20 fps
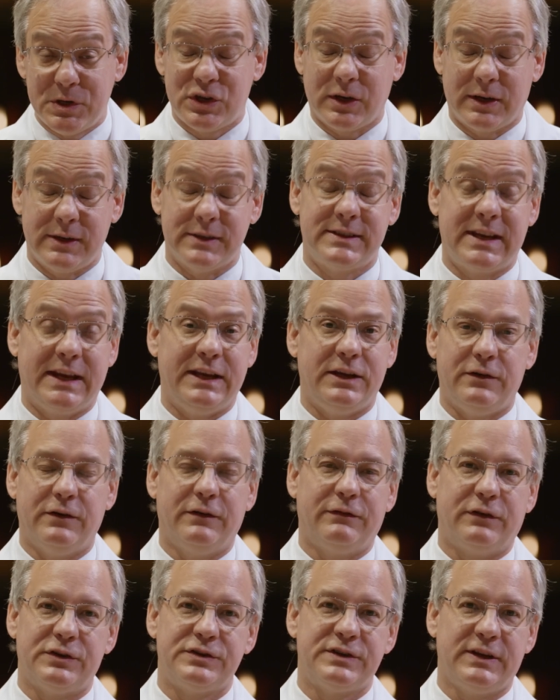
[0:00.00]
Michigan State
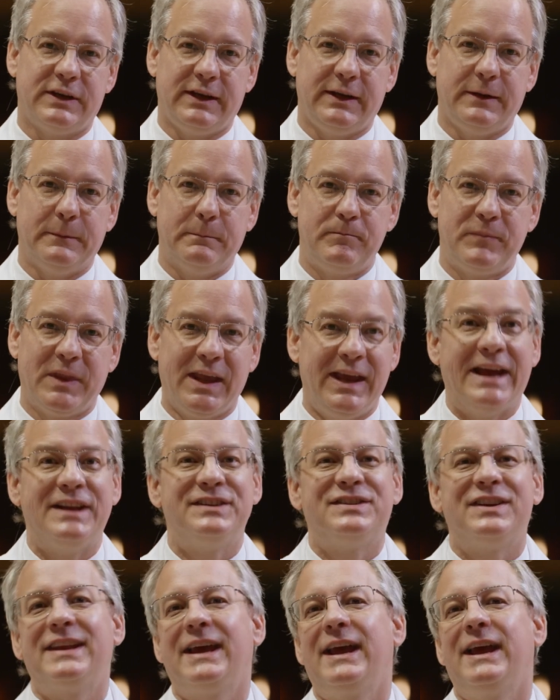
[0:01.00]
University.
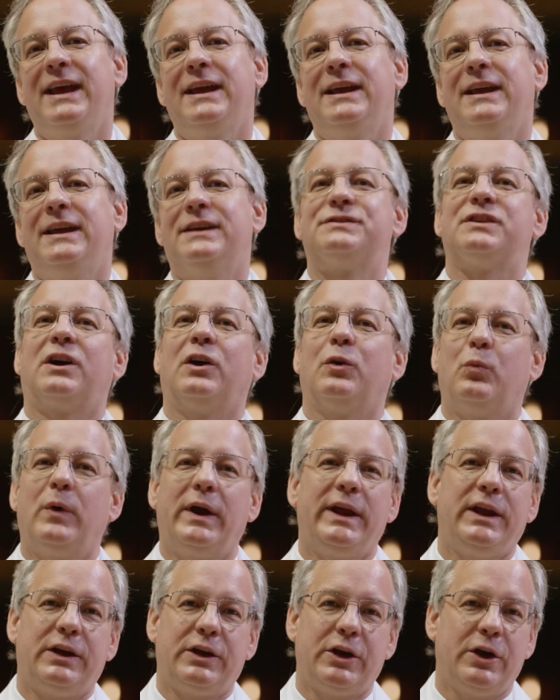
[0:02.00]
And today is our
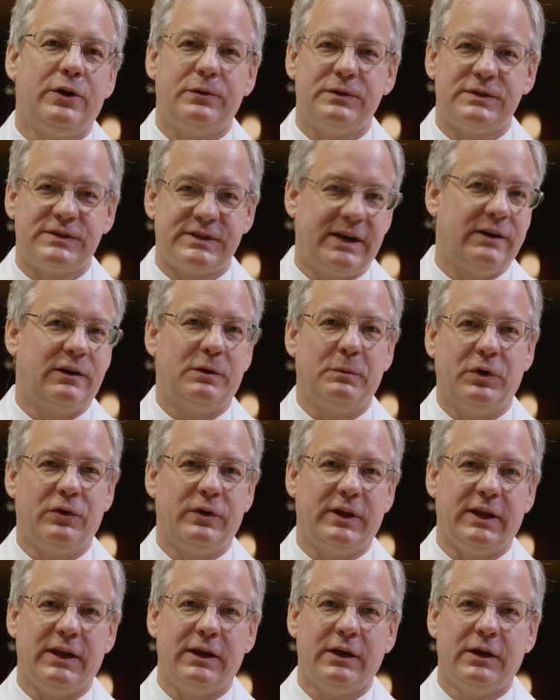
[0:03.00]
white coat
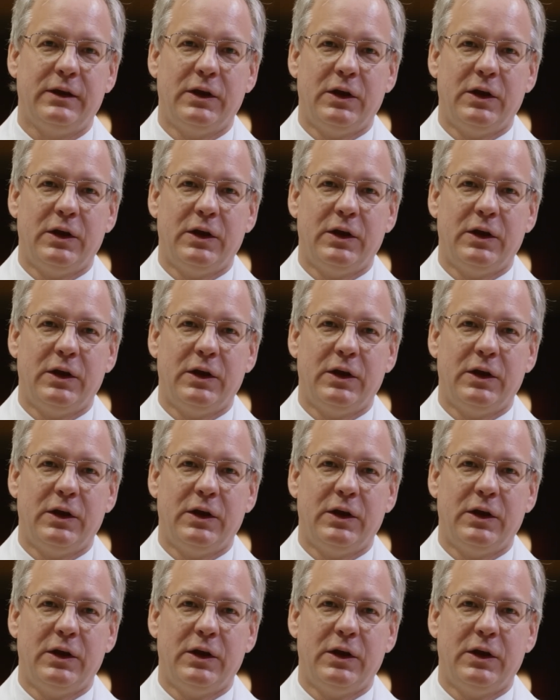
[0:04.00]
ceremony,